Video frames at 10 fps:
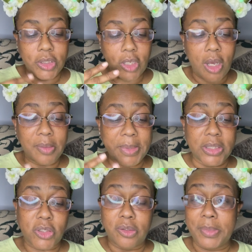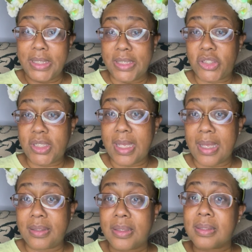called me and told me that she
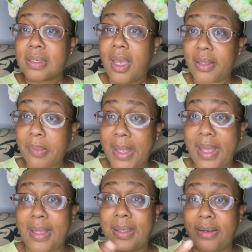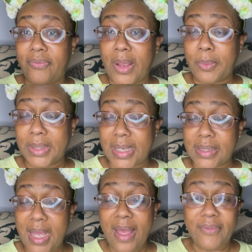had this other bag and if I would like to
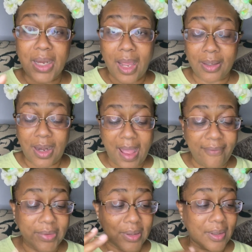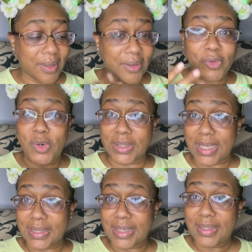have it, I could have it. And of course I
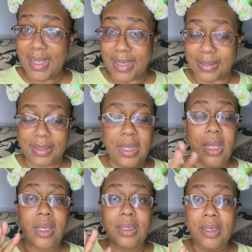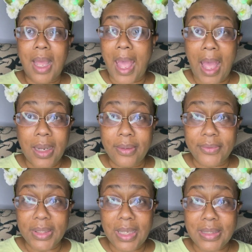said yes. I didn't
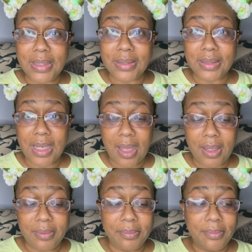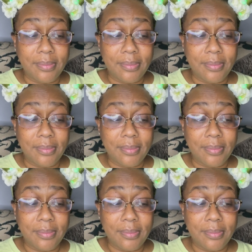realize at the time